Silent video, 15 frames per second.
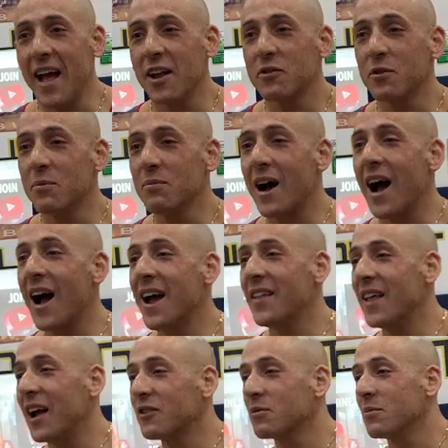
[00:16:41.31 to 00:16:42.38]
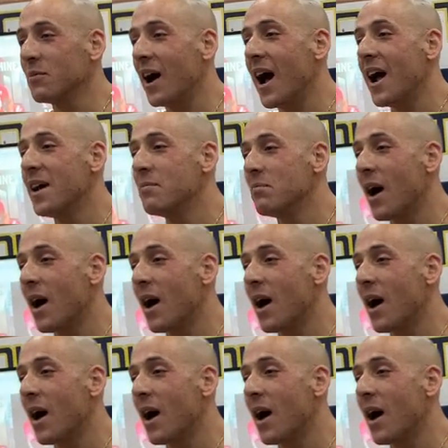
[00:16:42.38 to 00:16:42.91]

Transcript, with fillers: that's when my that's when my